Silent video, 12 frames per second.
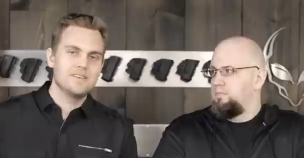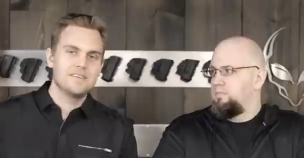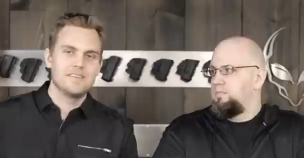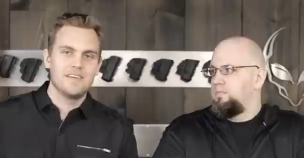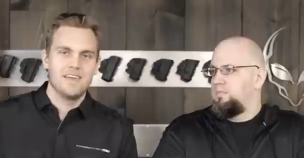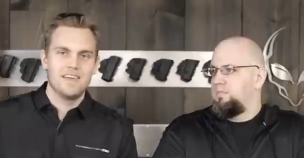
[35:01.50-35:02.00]

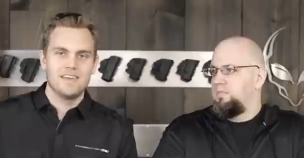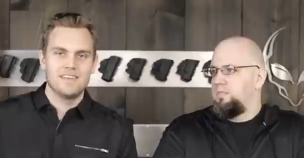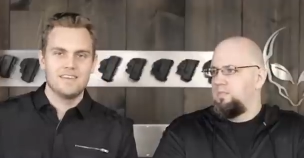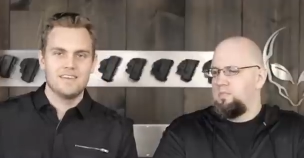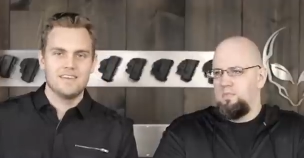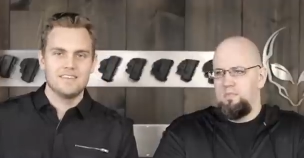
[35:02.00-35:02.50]
Speaker 1: one,
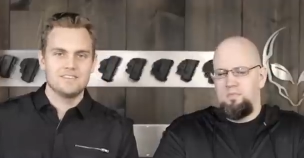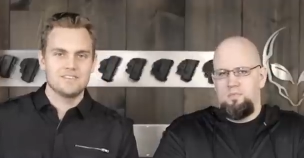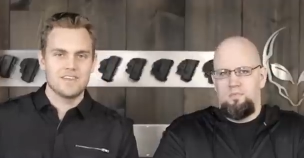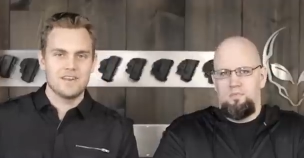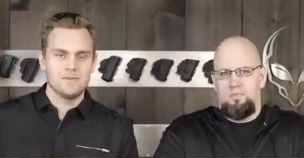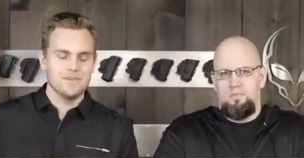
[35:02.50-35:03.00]
and uh,
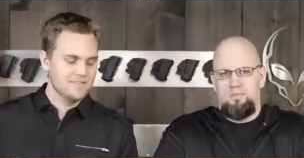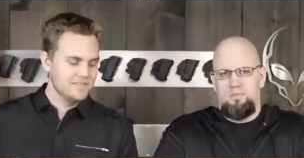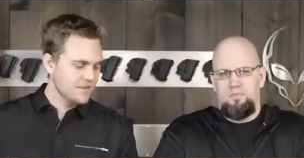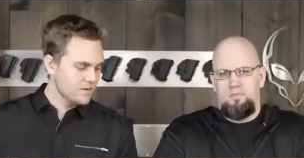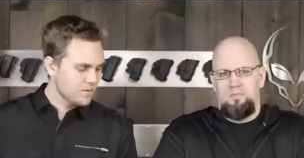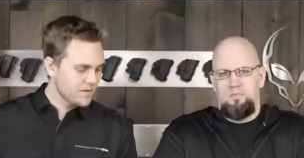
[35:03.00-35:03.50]
it's just kind of what
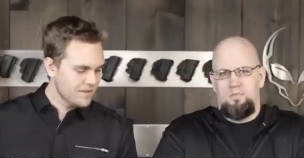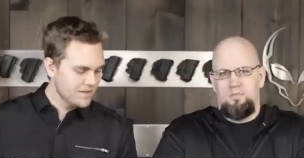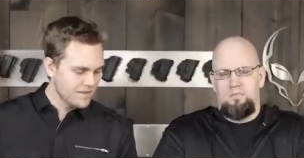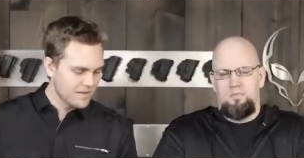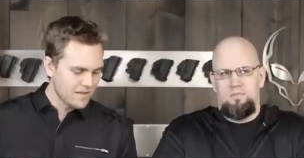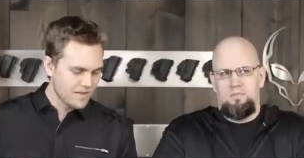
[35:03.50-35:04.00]
you stick
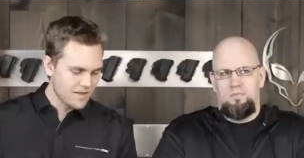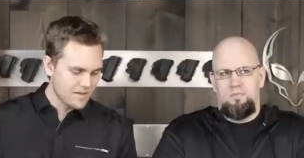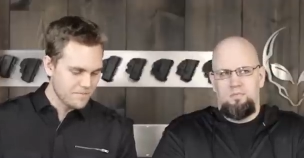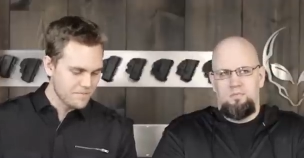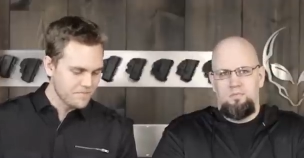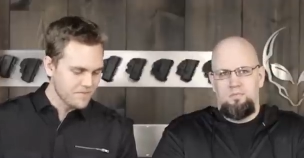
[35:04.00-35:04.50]
with.
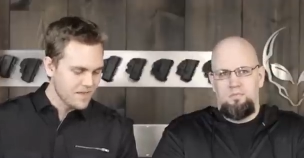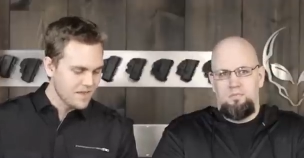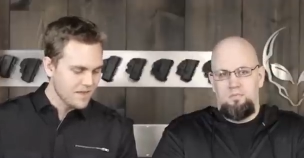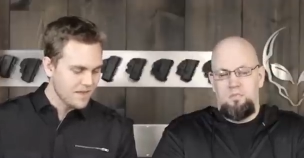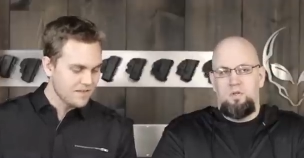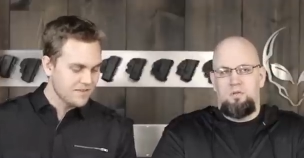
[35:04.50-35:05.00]
Um,
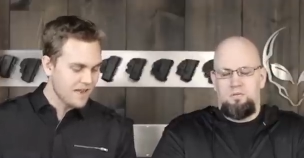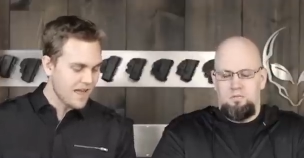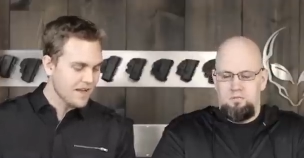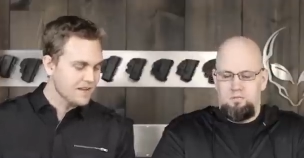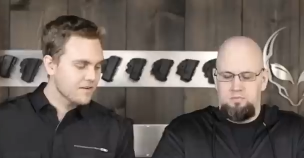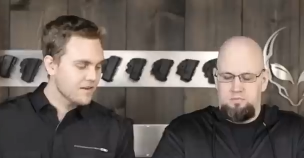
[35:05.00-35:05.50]
is
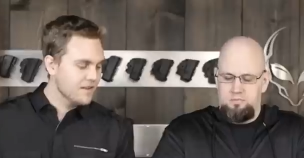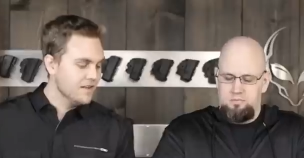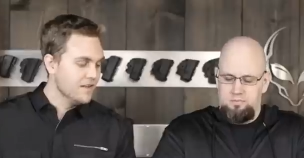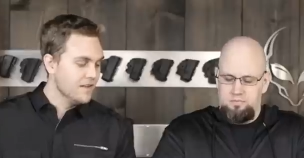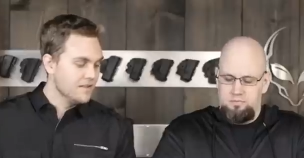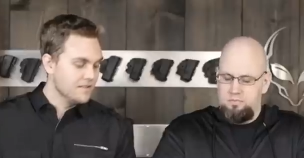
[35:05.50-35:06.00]
it
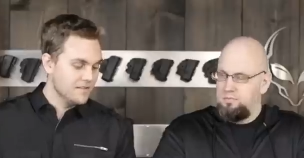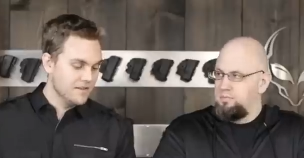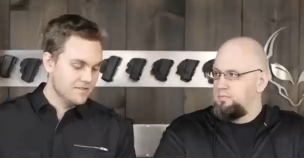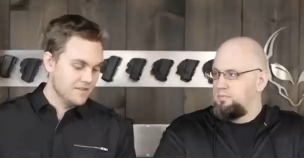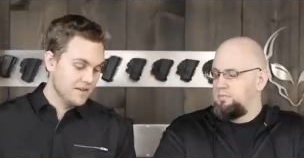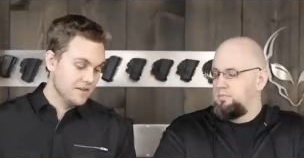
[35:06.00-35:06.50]
accurate?
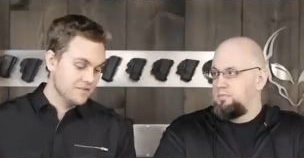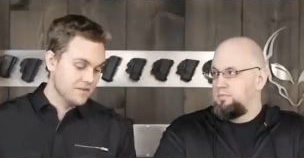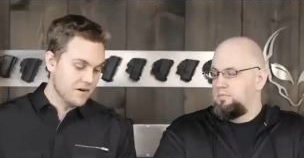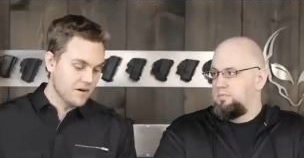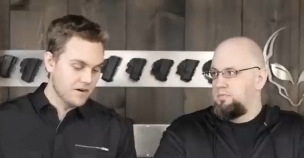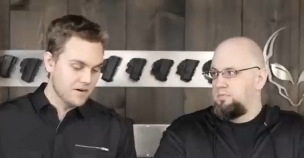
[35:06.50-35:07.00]
These
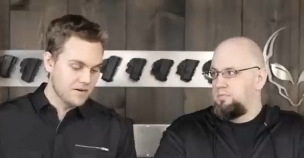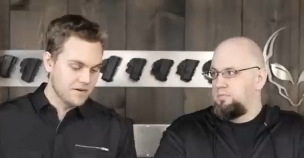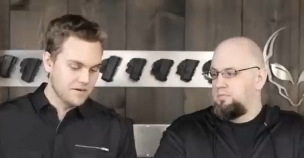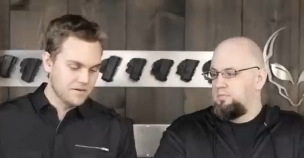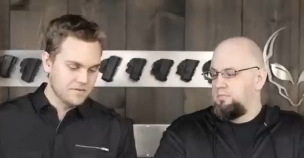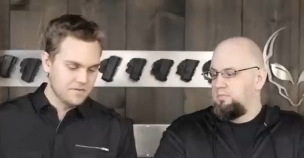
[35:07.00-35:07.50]
things
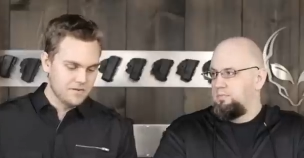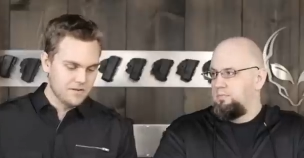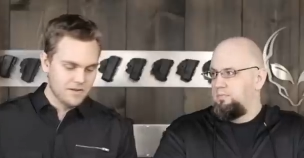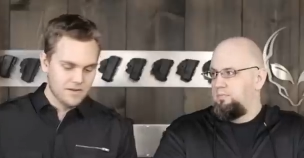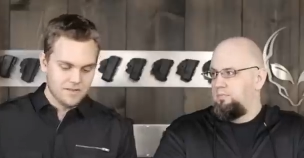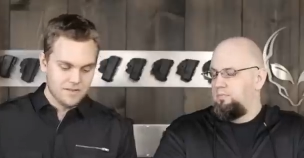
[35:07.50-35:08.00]
are
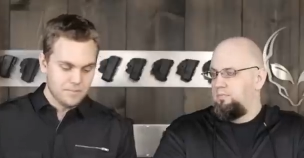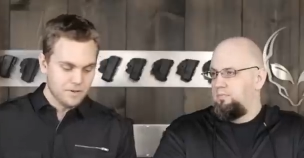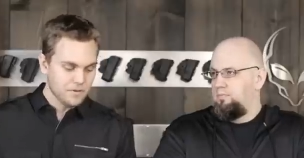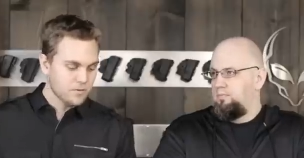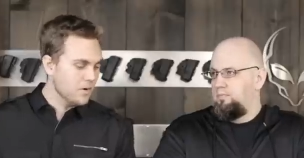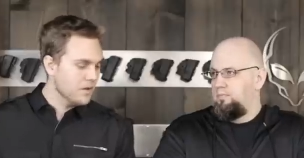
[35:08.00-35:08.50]
uh,
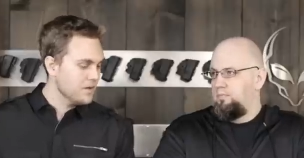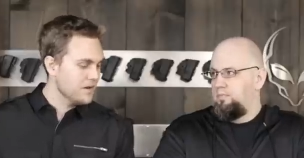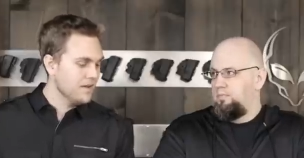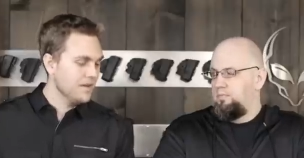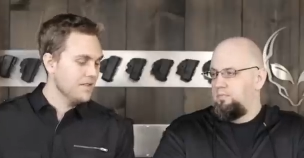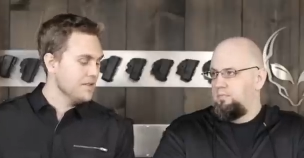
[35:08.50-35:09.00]
the build
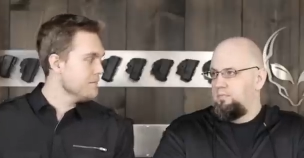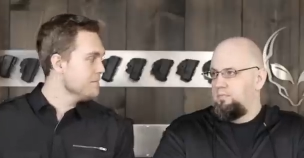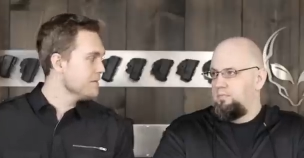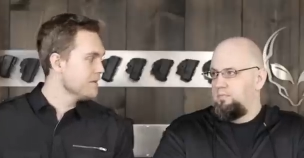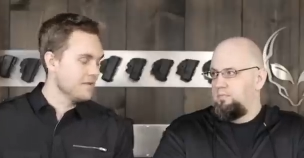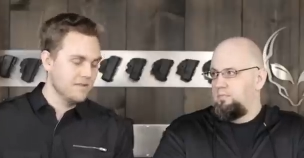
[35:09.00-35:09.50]
quality on
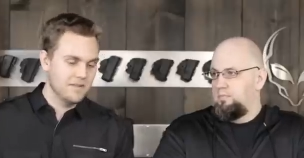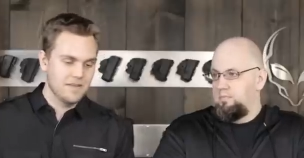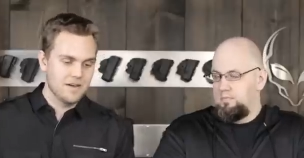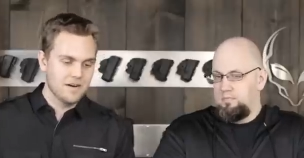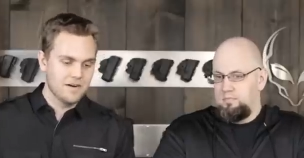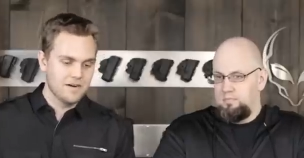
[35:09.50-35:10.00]
them
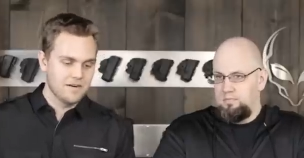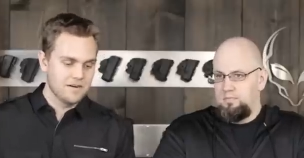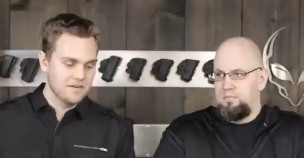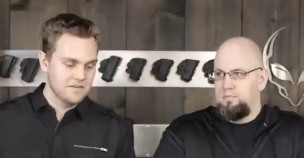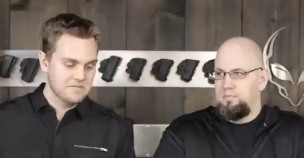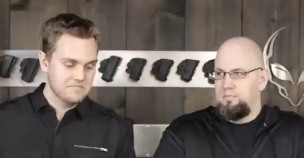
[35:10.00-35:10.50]

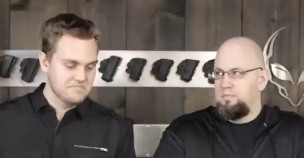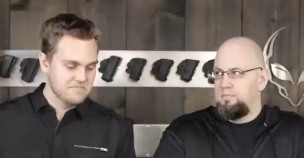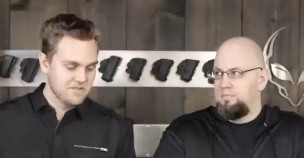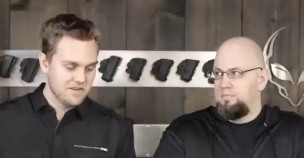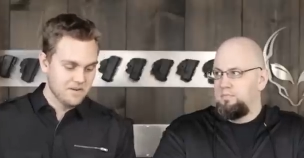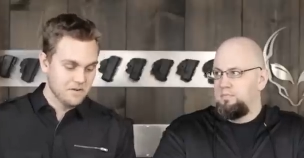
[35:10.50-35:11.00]
are
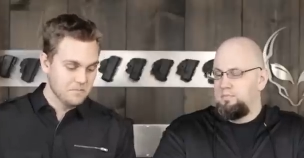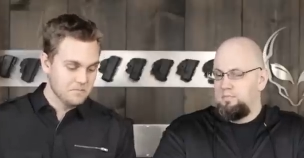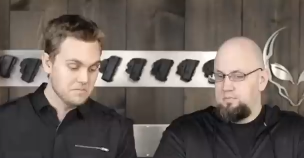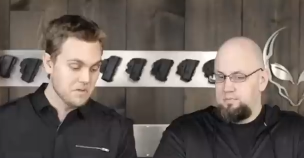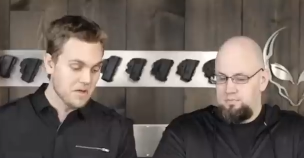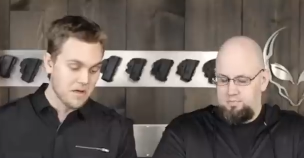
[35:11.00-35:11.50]
you
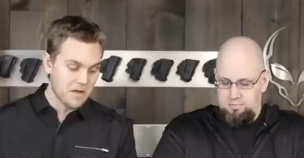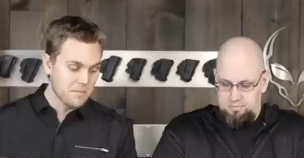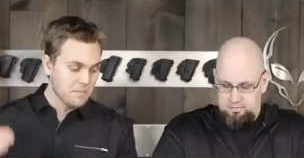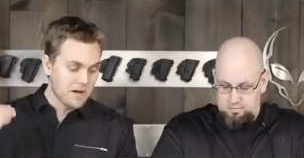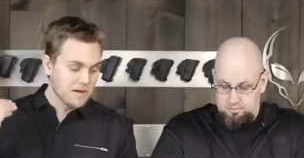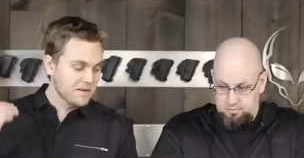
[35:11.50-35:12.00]
know
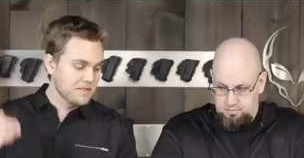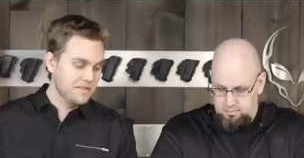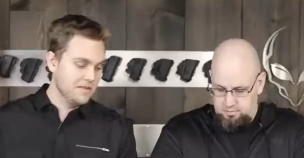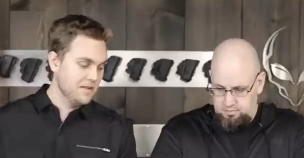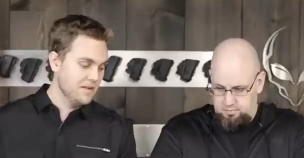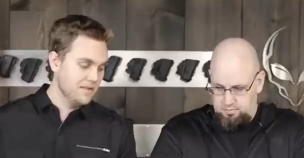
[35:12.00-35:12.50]

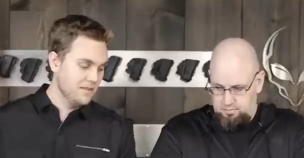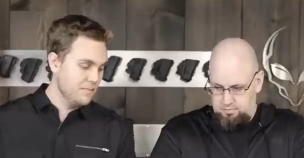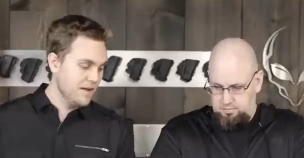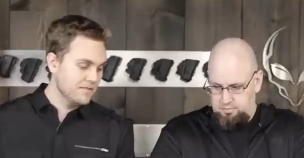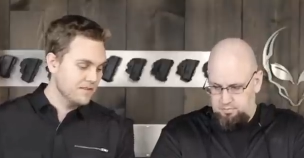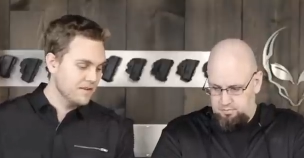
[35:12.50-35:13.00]
among the
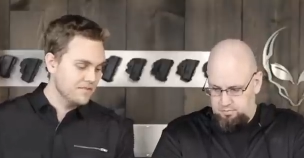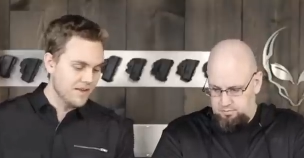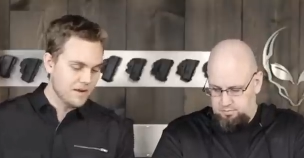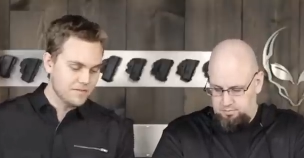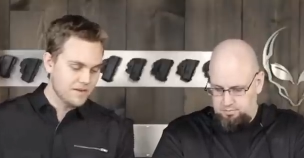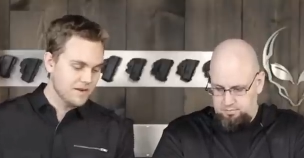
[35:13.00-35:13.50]
the best
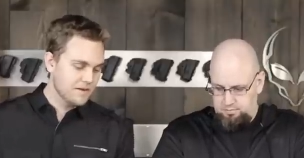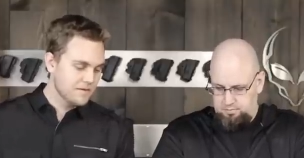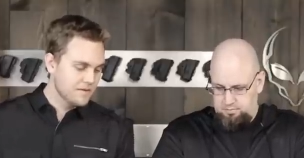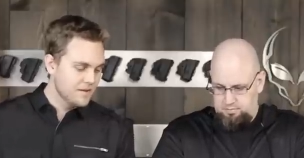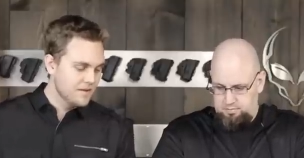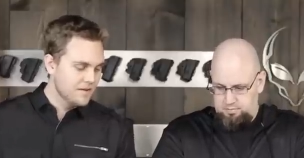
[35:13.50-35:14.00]
guns out
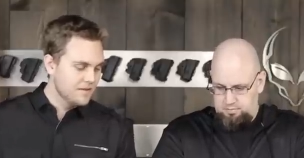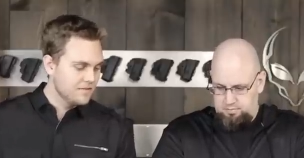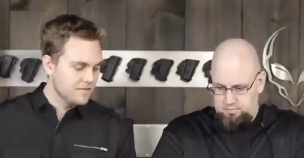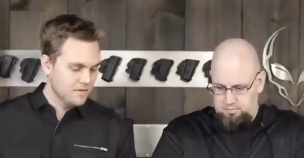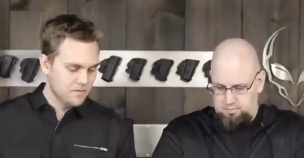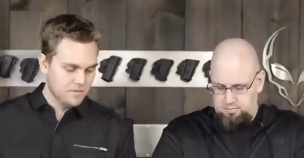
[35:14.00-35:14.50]
there.
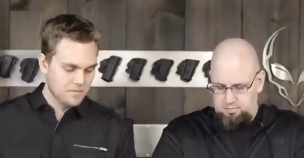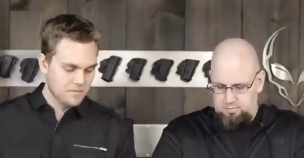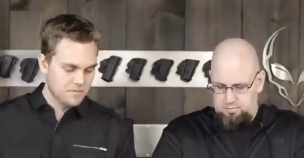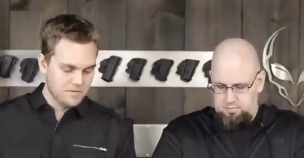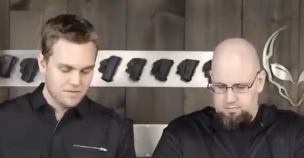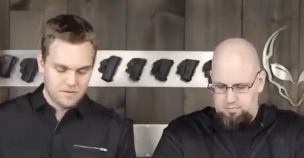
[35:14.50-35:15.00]

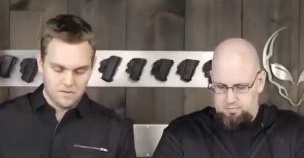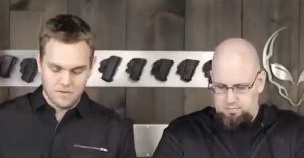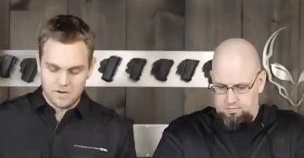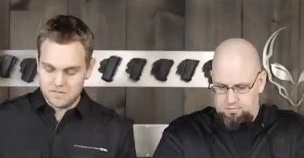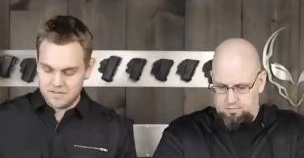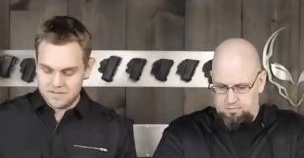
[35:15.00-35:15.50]
So
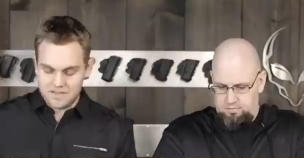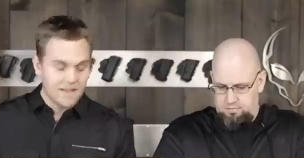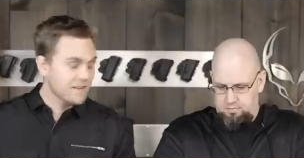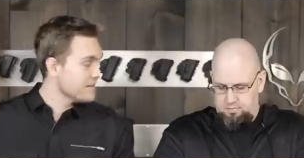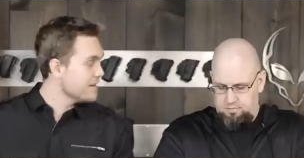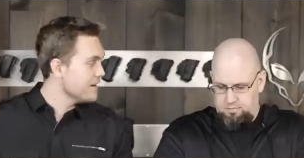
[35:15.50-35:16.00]
you know, are
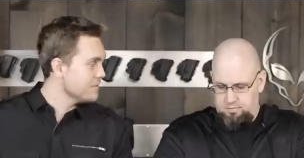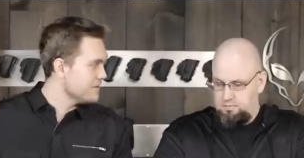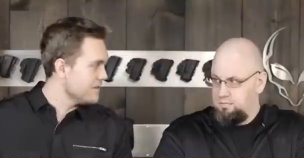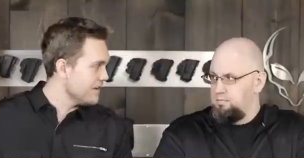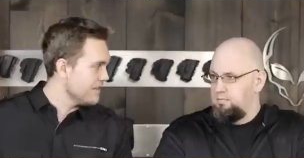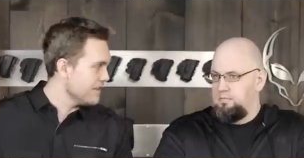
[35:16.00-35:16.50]
these accurate?
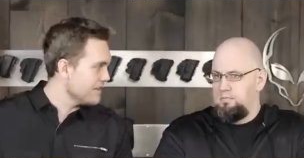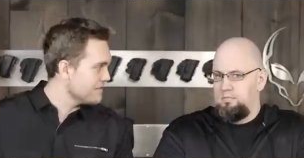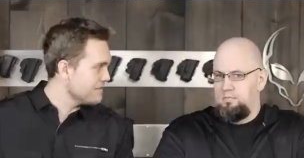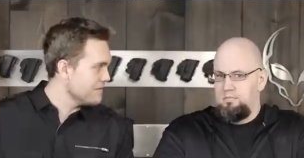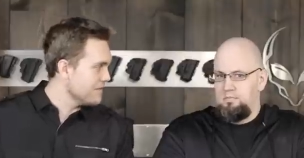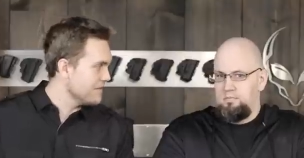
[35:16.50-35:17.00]
I would say
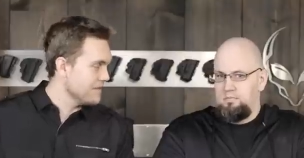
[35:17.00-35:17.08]
like